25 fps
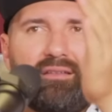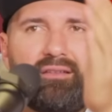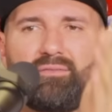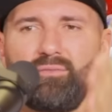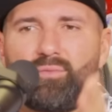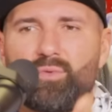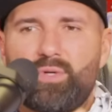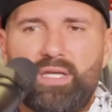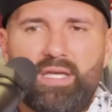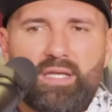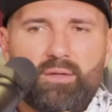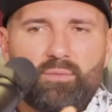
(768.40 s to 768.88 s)

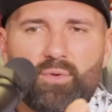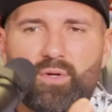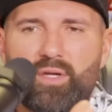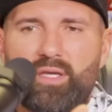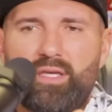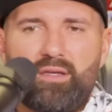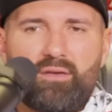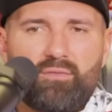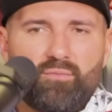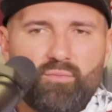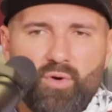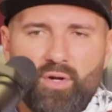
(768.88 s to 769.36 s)
read where
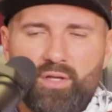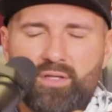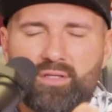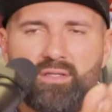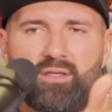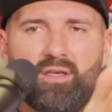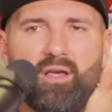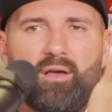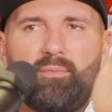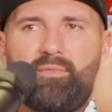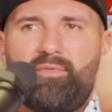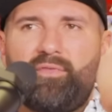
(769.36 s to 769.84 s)
he
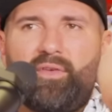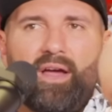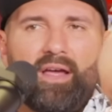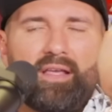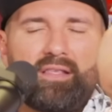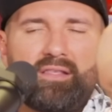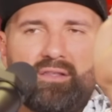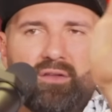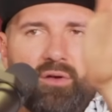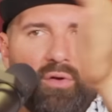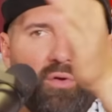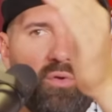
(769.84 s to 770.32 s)
runs up,
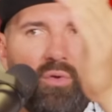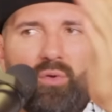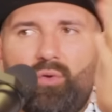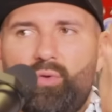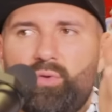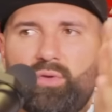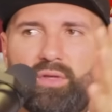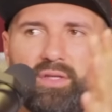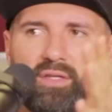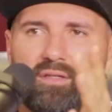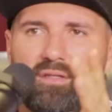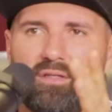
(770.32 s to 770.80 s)
finds the
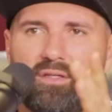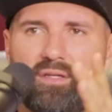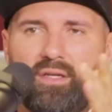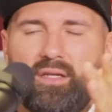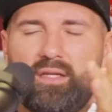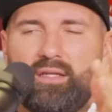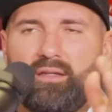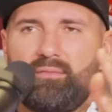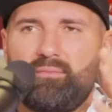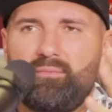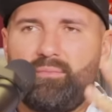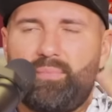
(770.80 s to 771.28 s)
hole, and
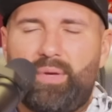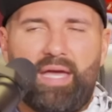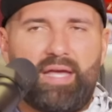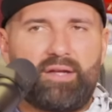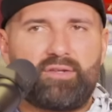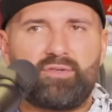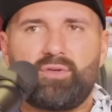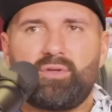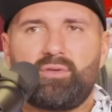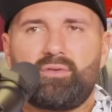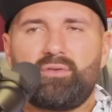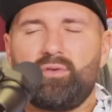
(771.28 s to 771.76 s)
and
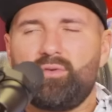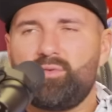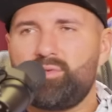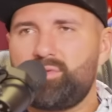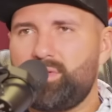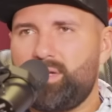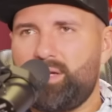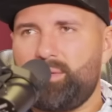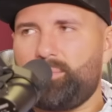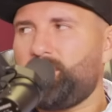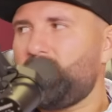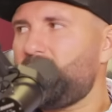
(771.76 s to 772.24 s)
Patrick knows
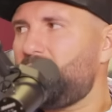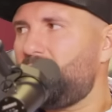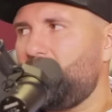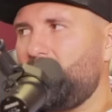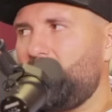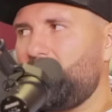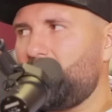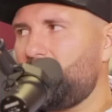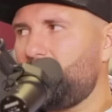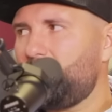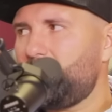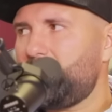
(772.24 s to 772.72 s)
how to put it
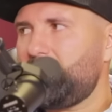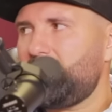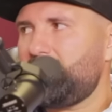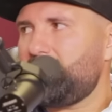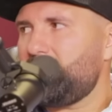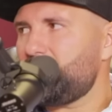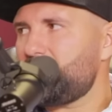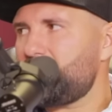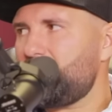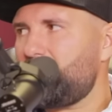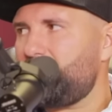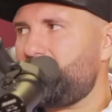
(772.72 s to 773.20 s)
on him, and he
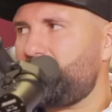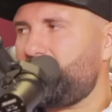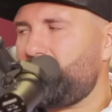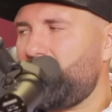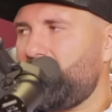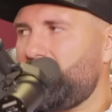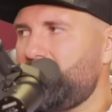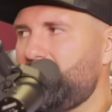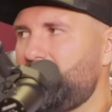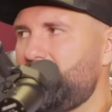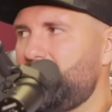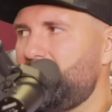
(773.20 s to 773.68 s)
knows how to
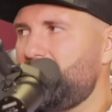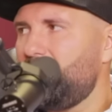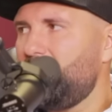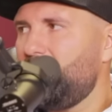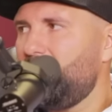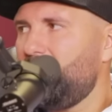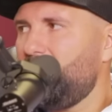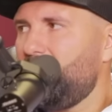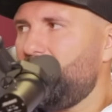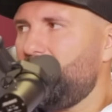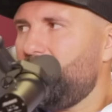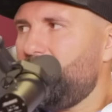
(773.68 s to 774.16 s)
find it.
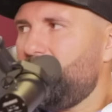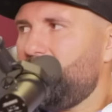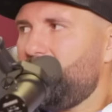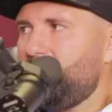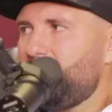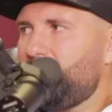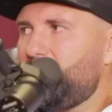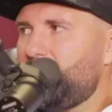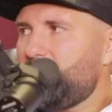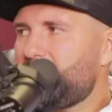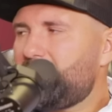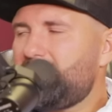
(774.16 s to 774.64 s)

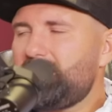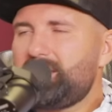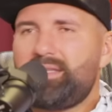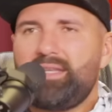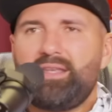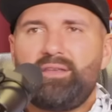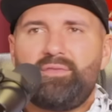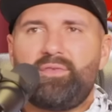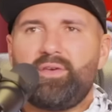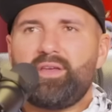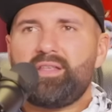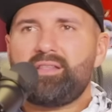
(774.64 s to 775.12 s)
But the
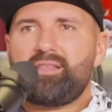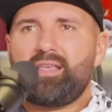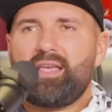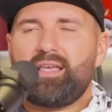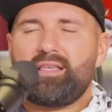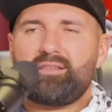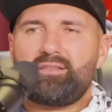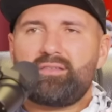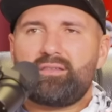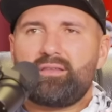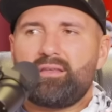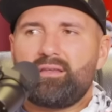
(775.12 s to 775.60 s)
defense
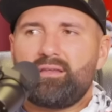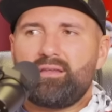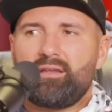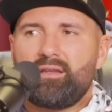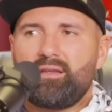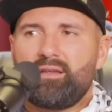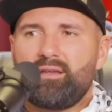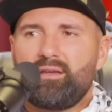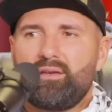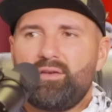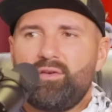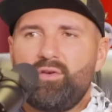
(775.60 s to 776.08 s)
has
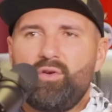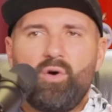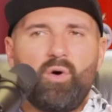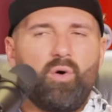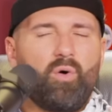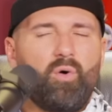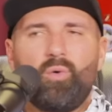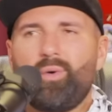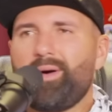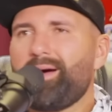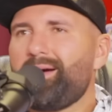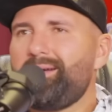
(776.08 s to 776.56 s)
no
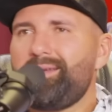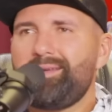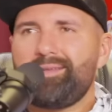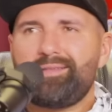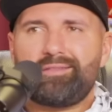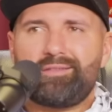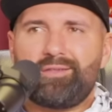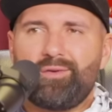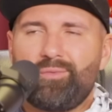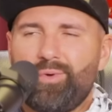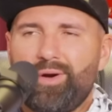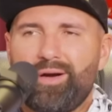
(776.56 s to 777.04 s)

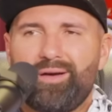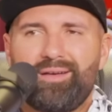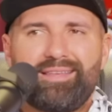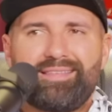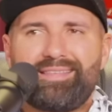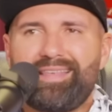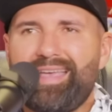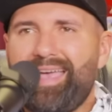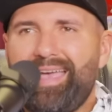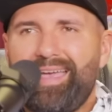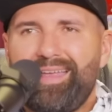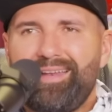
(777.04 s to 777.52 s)
awareness to where
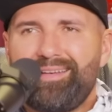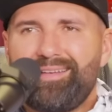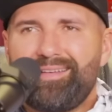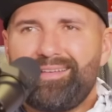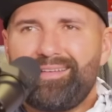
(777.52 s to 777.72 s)
he's at,